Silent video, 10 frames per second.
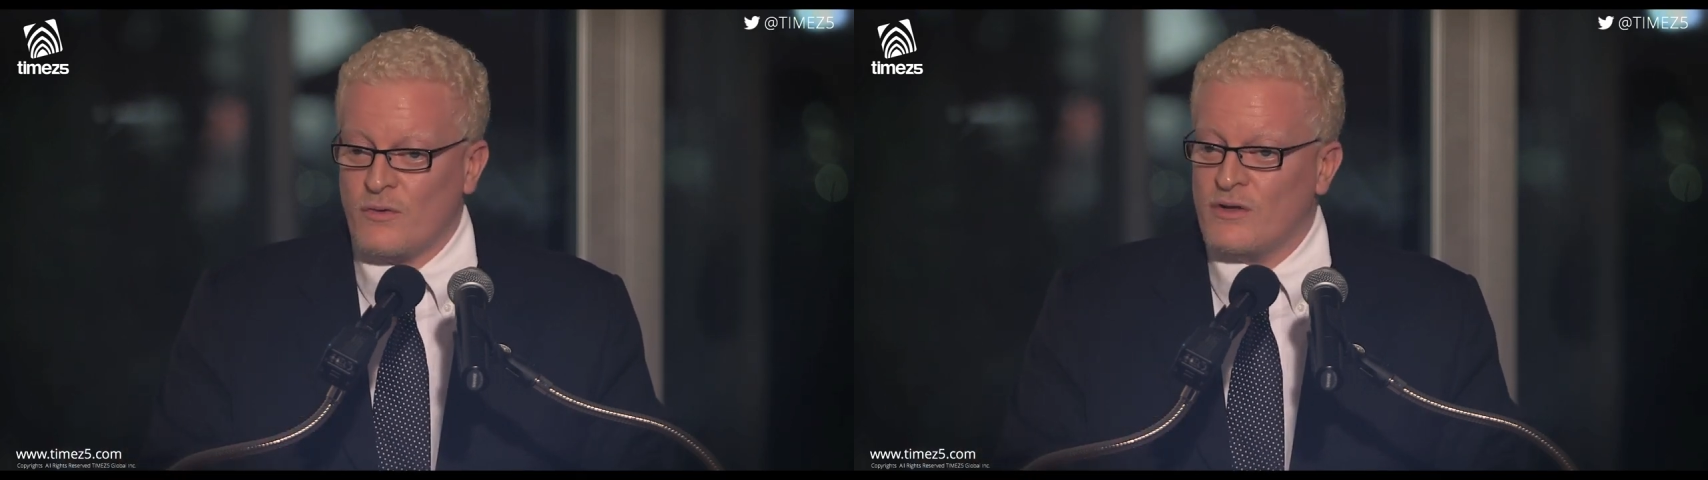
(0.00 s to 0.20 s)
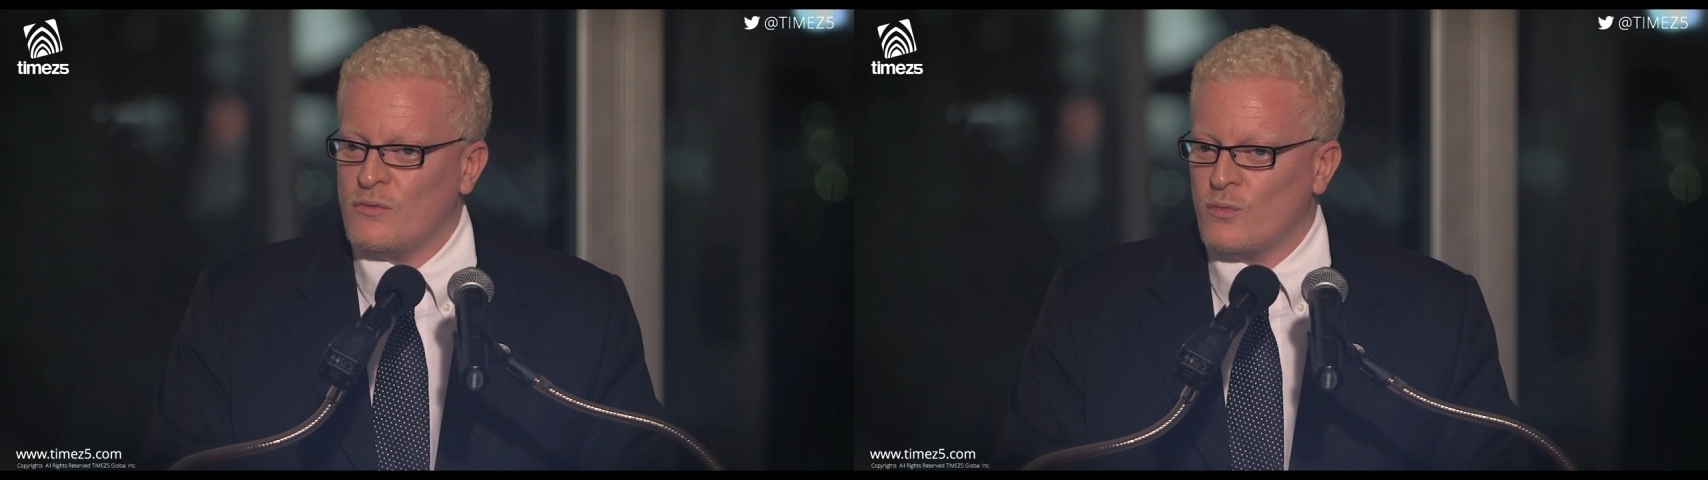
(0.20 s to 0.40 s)

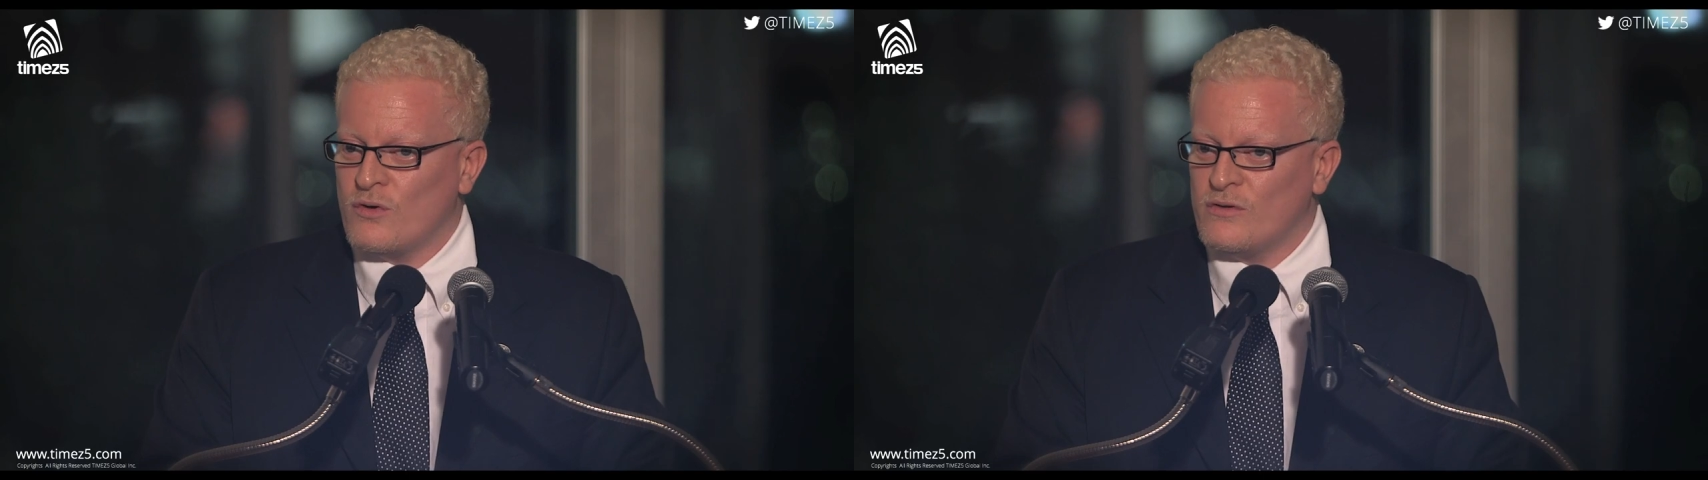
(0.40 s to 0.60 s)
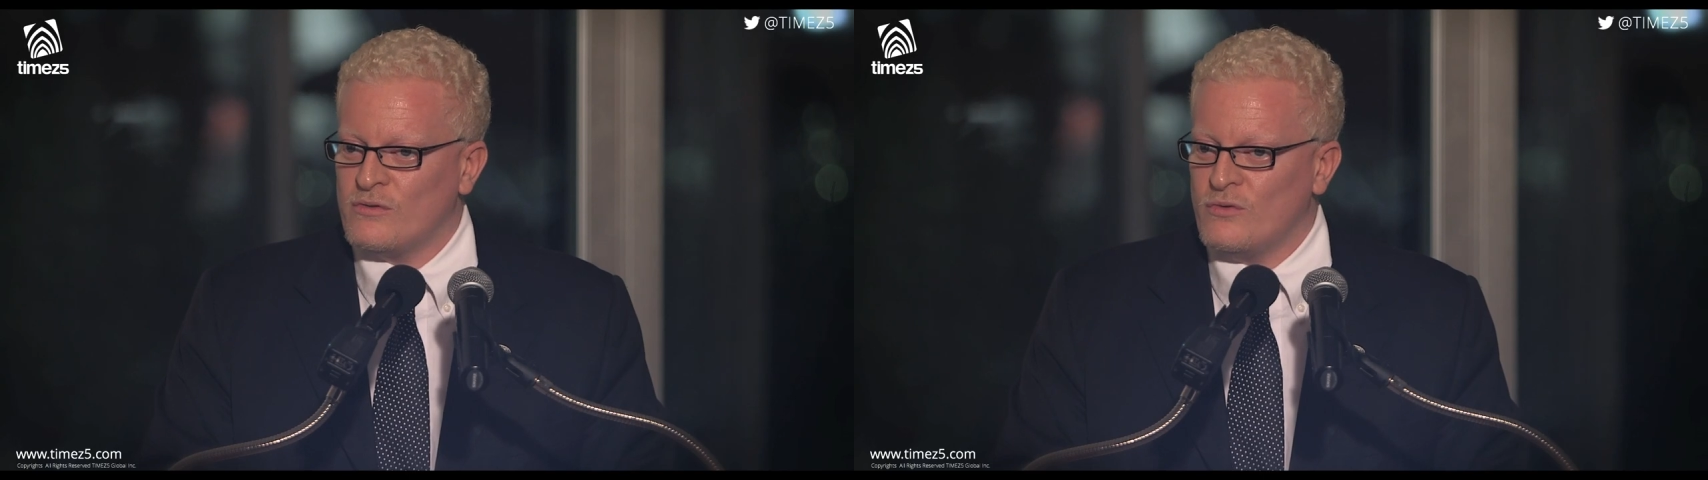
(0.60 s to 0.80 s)
around the
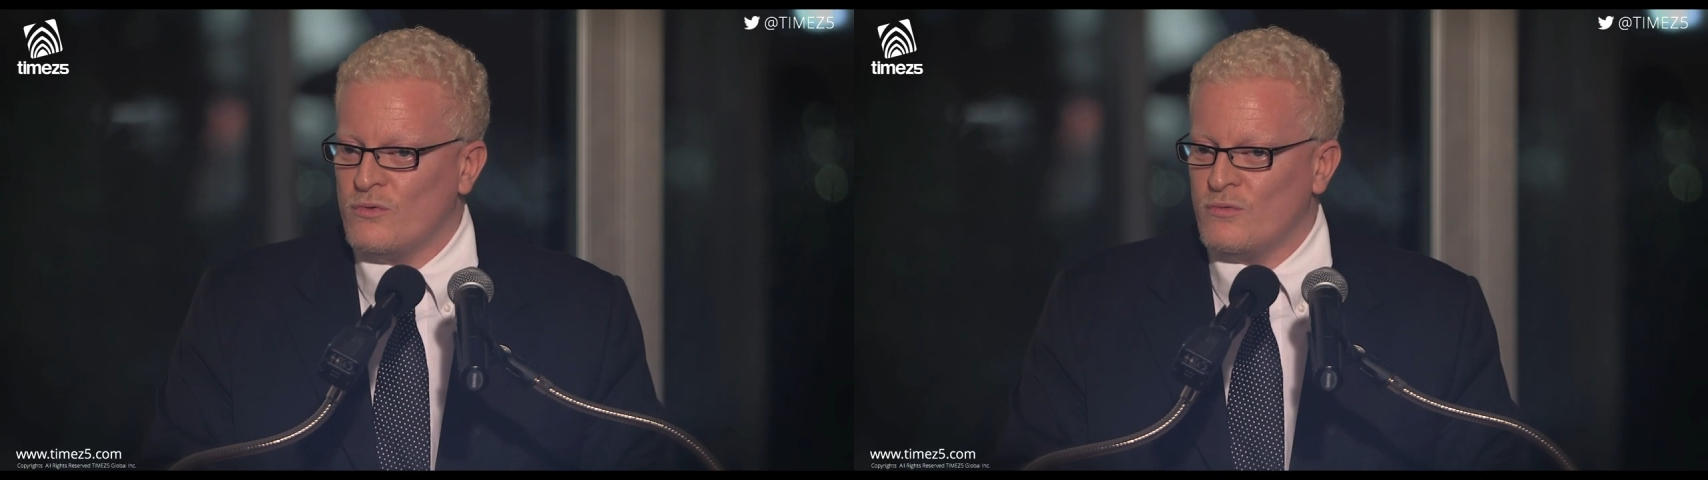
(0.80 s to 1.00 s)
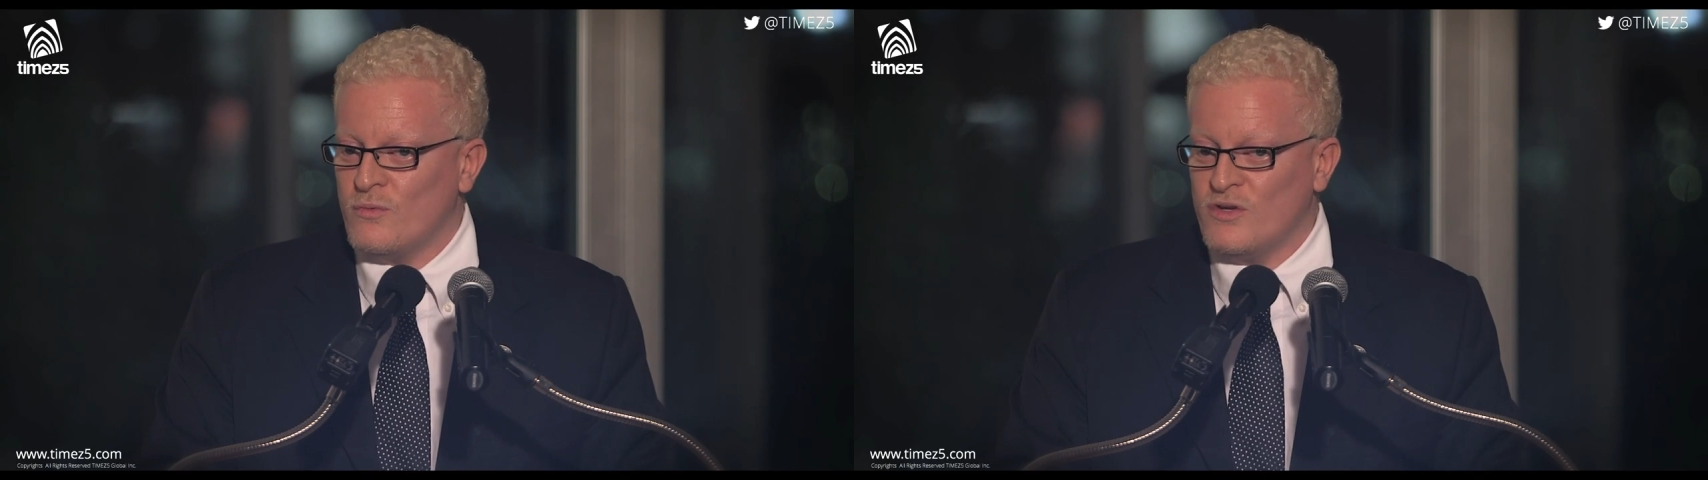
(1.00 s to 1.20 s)
world
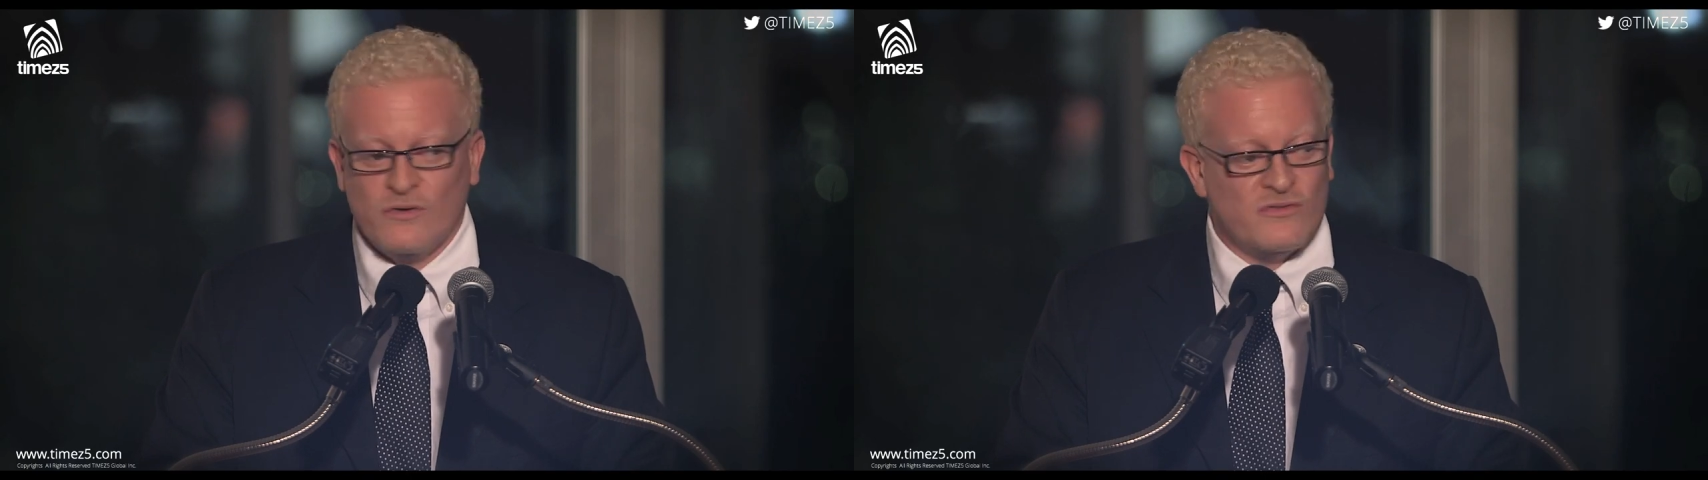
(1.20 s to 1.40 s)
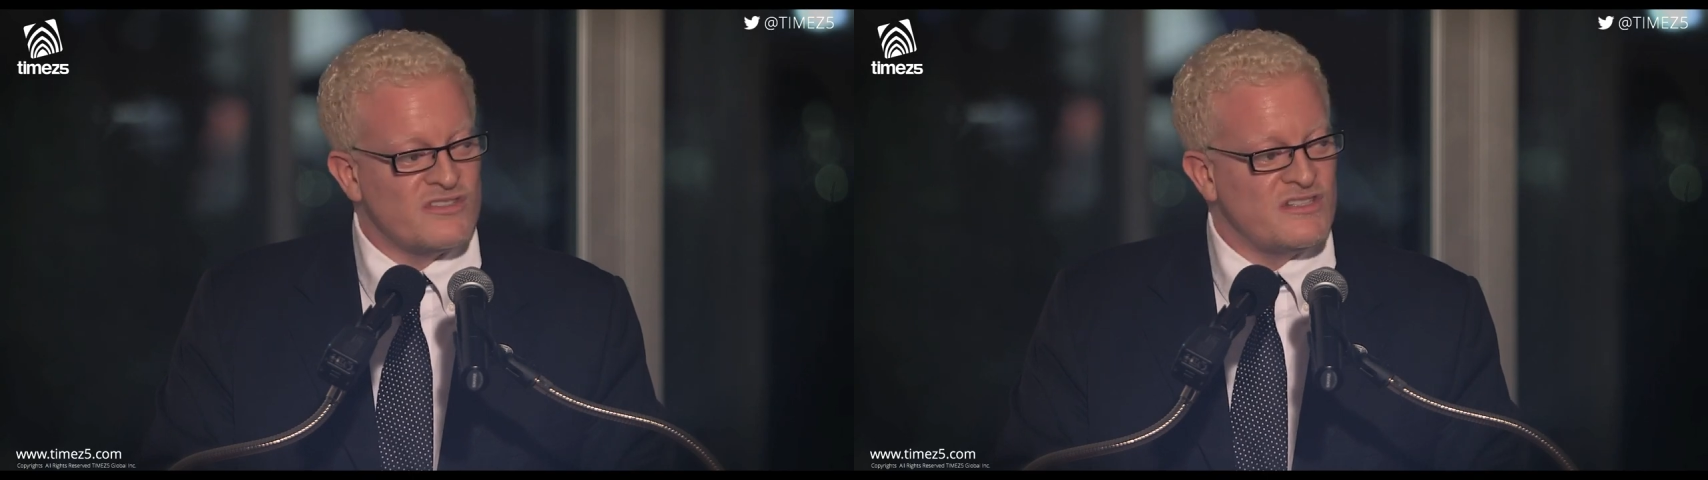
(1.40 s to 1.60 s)
who we
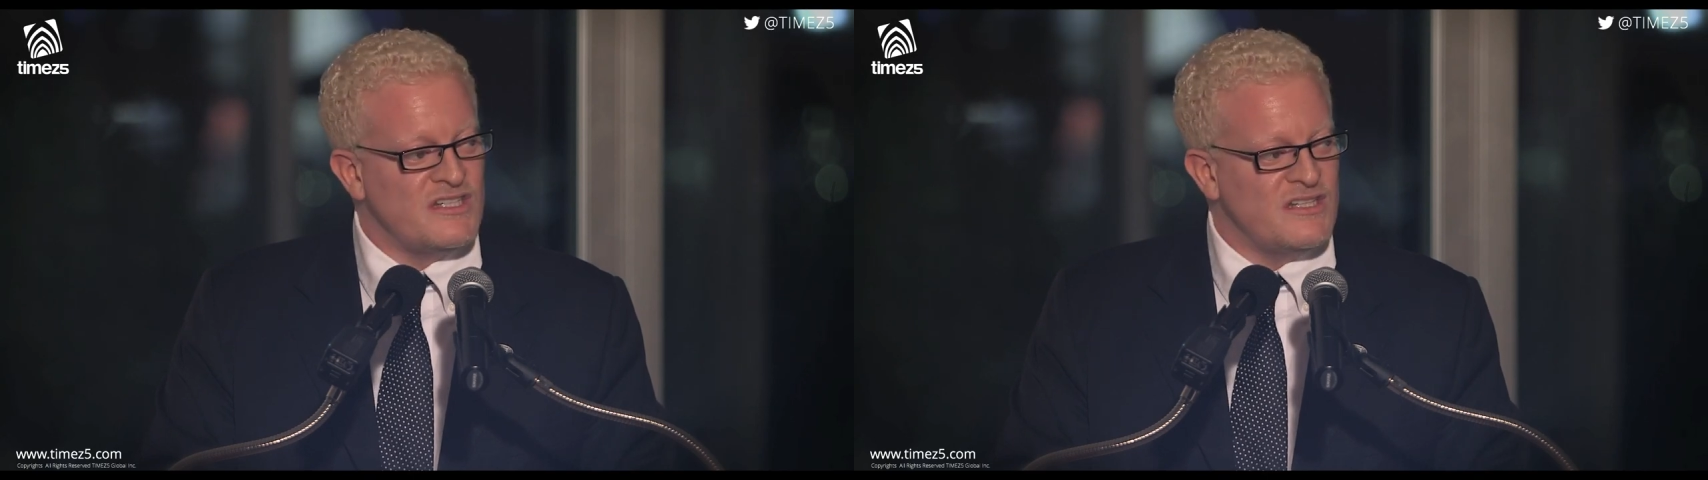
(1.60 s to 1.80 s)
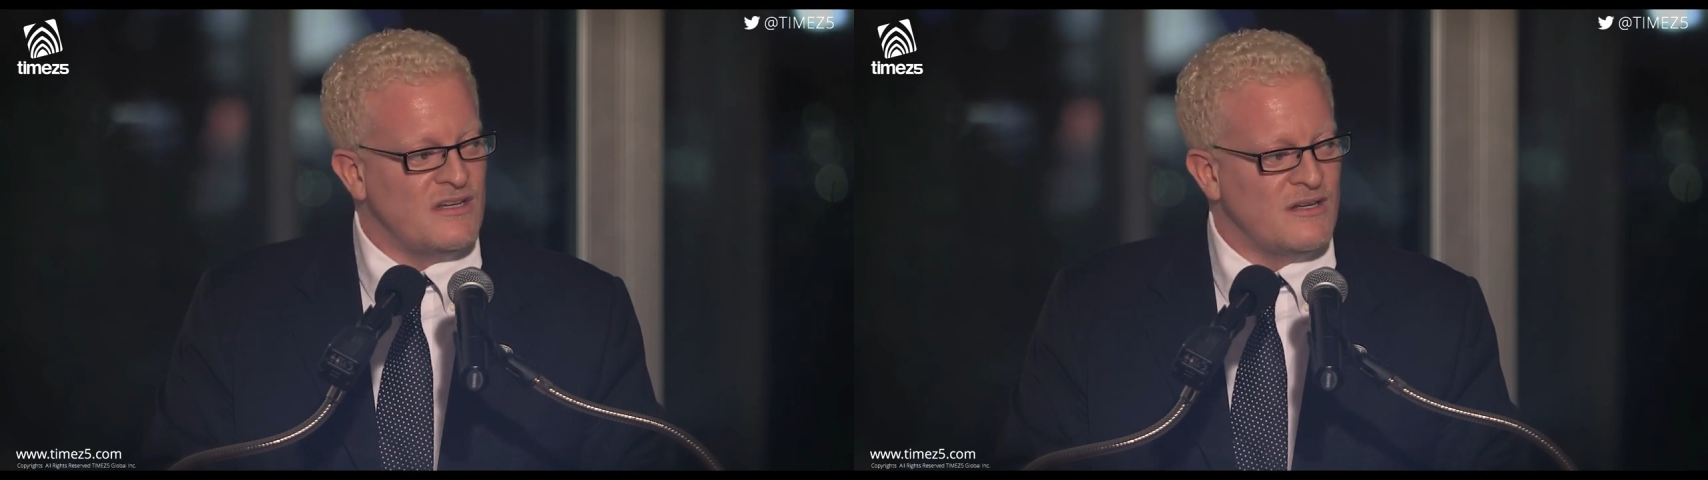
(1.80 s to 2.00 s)
don't
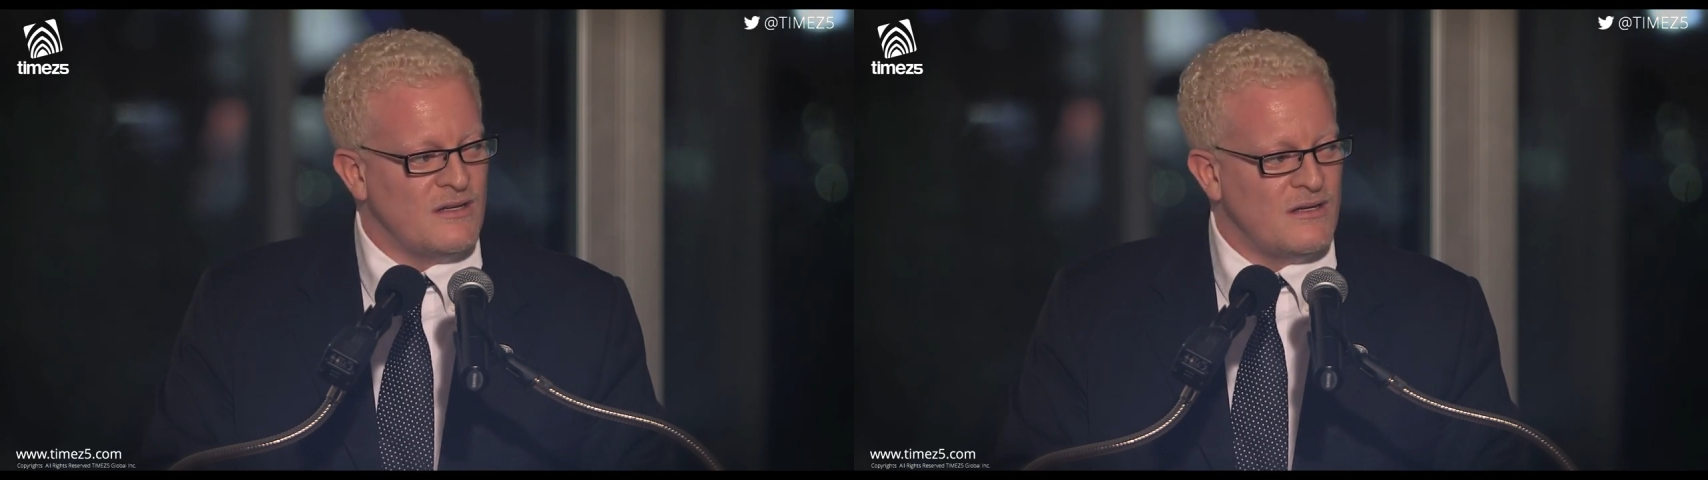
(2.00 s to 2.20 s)
see